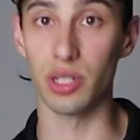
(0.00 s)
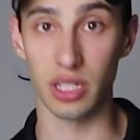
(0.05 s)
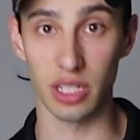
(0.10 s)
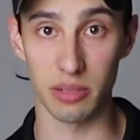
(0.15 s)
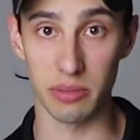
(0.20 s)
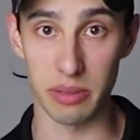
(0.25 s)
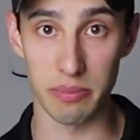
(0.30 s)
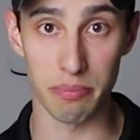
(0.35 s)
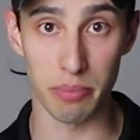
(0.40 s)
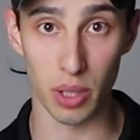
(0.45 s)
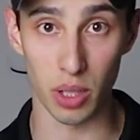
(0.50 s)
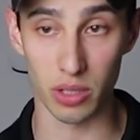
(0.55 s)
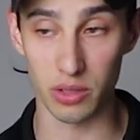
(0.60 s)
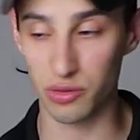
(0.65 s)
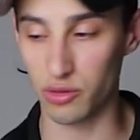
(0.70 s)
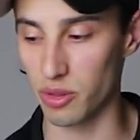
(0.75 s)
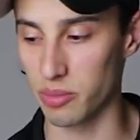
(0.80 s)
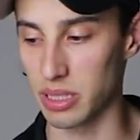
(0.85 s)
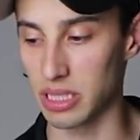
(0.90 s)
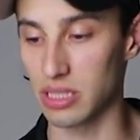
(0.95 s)
going to be burnt
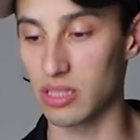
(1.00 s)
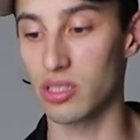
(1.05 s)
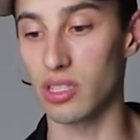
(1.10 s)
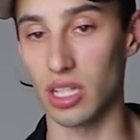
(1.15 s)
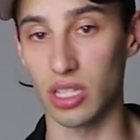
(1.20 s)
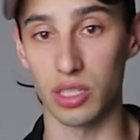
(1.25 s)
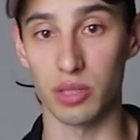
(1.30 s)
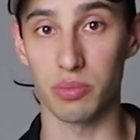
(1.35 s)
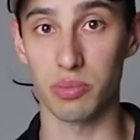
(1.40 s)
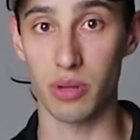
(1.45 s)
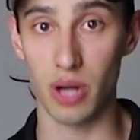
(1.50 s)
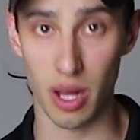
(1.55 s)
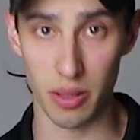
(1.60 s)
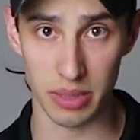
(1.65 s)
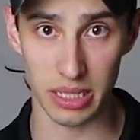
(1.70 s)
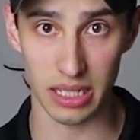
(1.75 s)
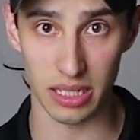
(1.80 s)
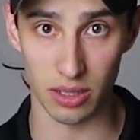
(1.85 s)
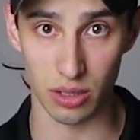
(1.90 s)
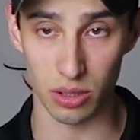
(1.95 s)
from it, and you're
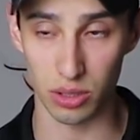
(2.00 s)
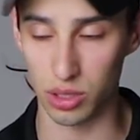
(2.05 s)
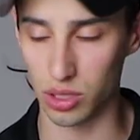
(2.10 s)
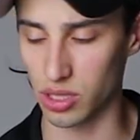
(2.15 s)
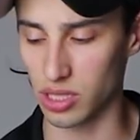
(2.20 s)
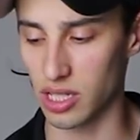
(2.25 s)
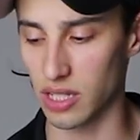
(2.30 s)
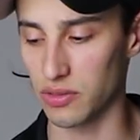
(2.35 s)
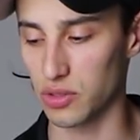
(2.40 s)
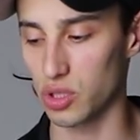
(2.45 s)
probably going to hurt yourself.